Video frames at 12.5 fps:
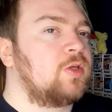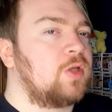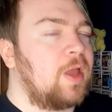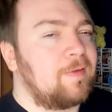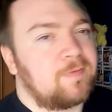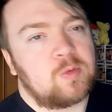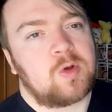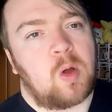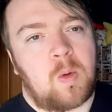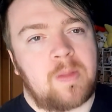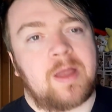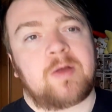if you
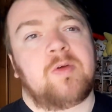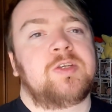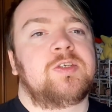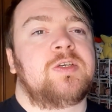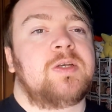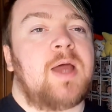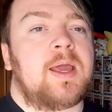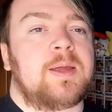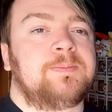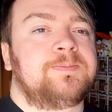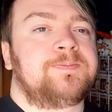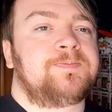don't want that creature to die.
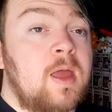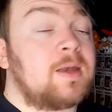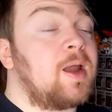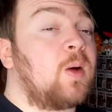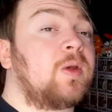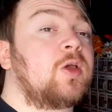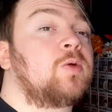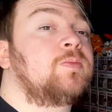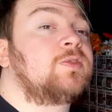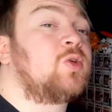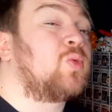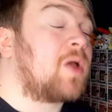Now when it
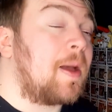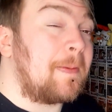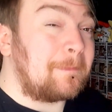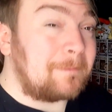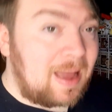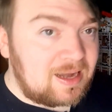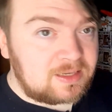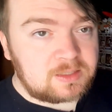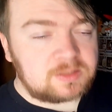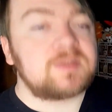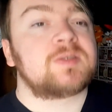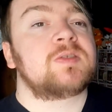comes to
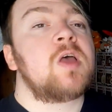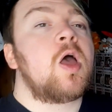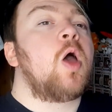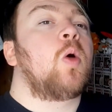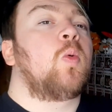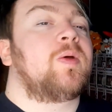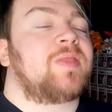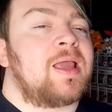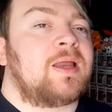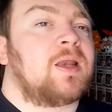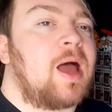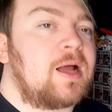commanders with
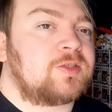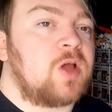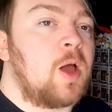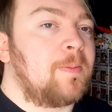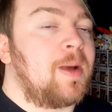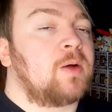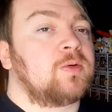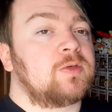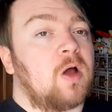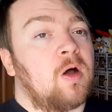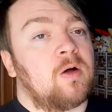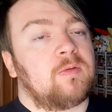a large amount
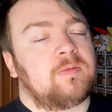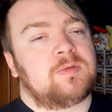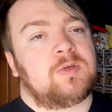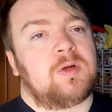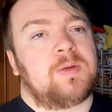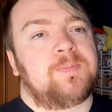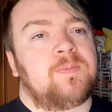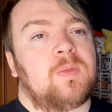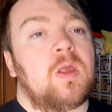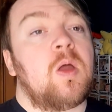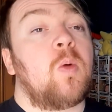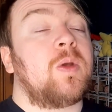of,
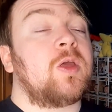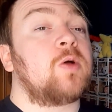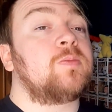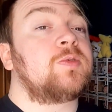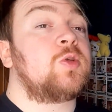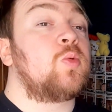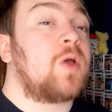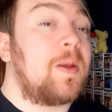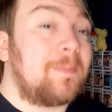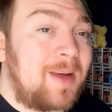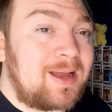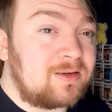when it comes to
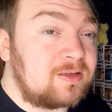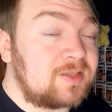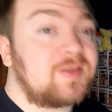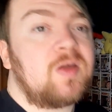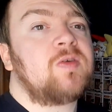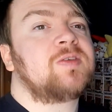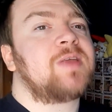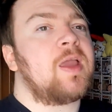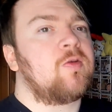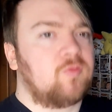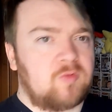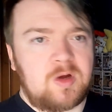commanders, there is
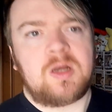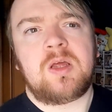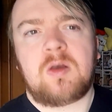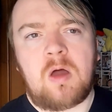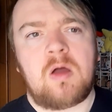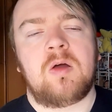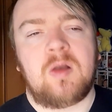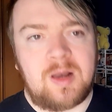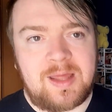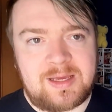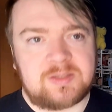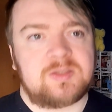a really long
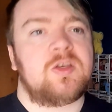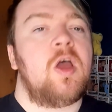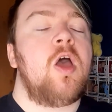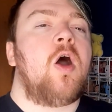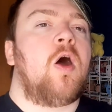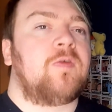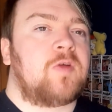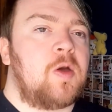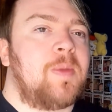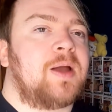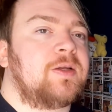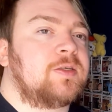list of
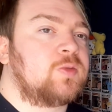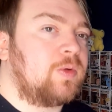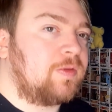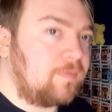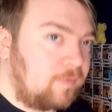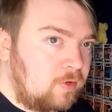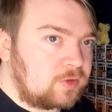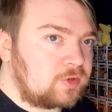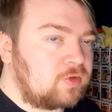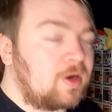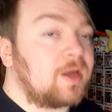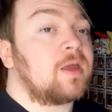commanders with First
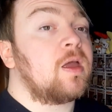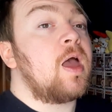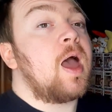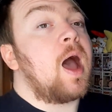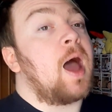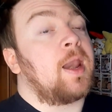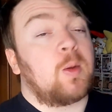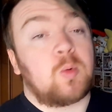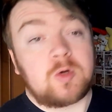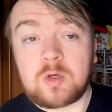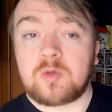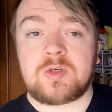Strike, and I
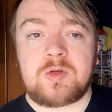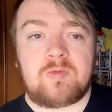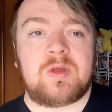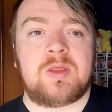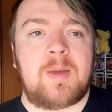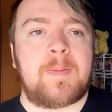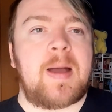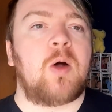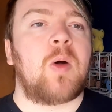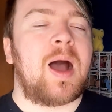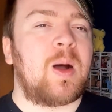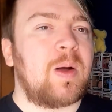would usually read them
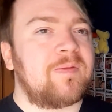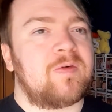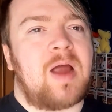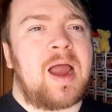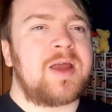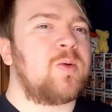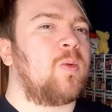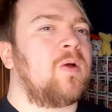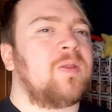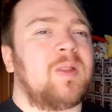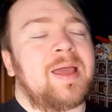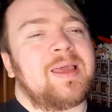out. However, I don't want